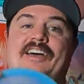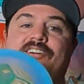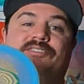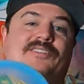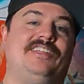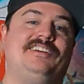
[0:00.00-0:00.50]

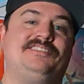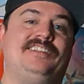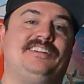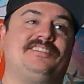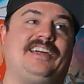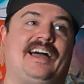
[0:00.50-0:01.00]
So this
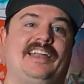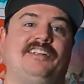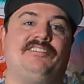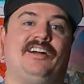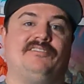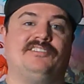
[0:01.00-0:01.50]
disc kind
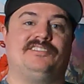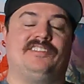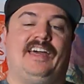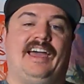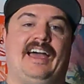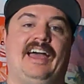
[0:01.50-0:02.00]
of covers
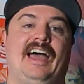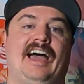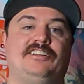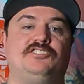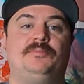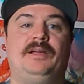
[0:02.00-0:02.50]
that. I
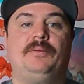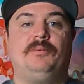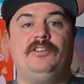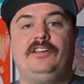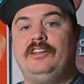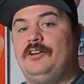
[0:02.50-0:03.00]
should be able
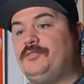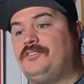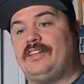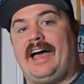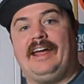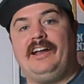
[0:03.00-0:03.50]
to, you know,
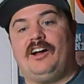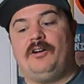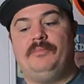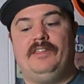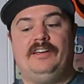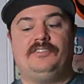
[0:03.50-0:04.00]

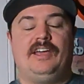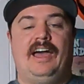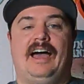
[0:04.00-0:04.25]
sidearm this.